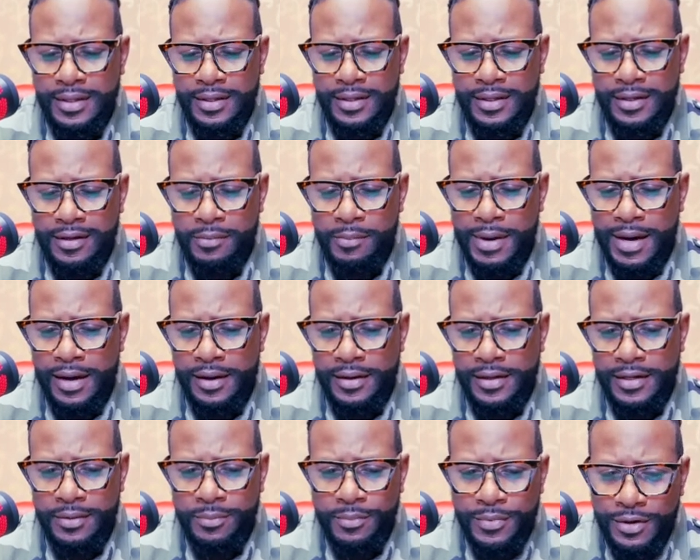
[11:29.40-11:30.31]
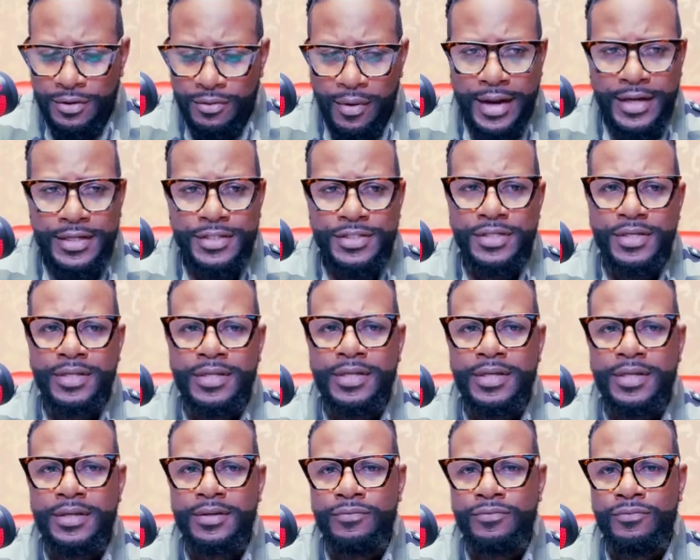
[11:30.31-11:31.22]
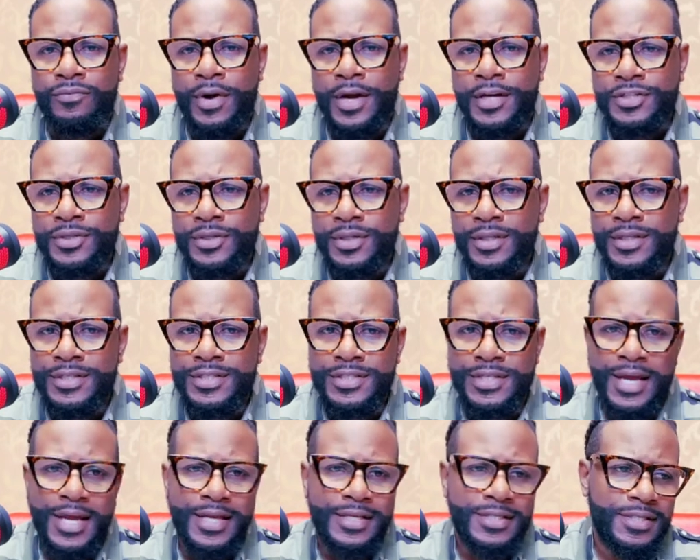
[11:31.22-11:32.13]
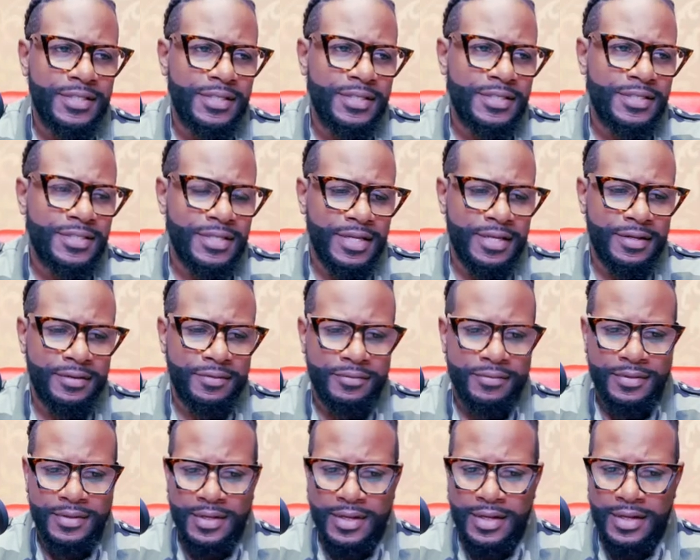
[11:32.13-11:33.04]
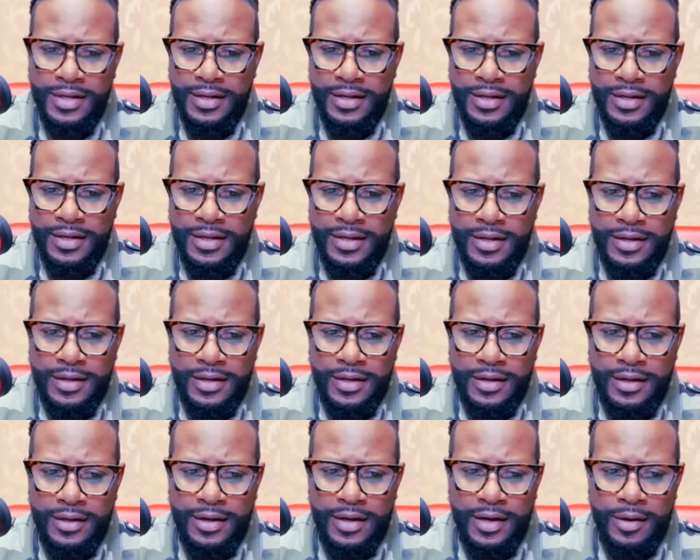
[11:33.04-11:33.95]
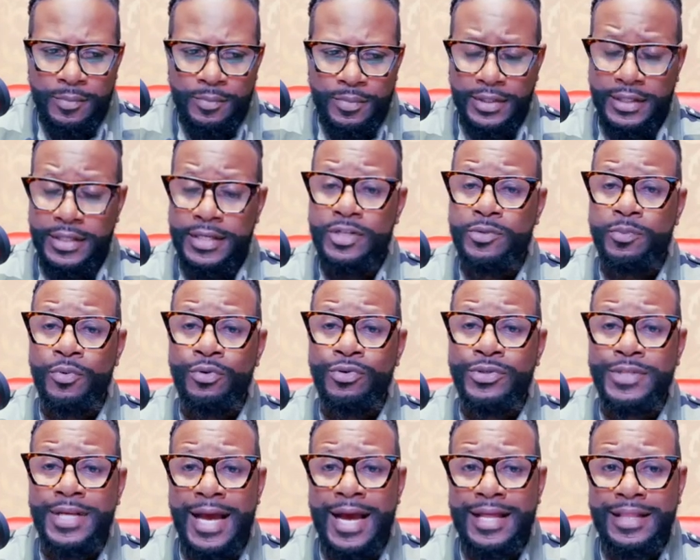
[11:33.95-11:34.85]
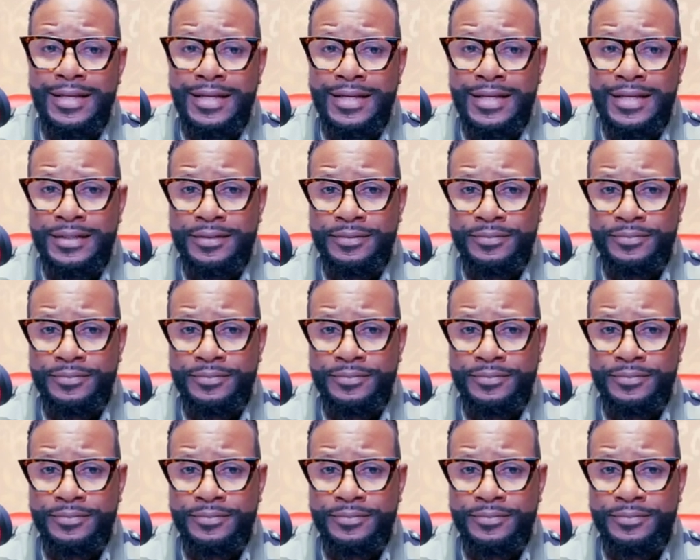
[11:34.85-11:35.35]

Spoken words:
about immigration and racial injustice and police brutality,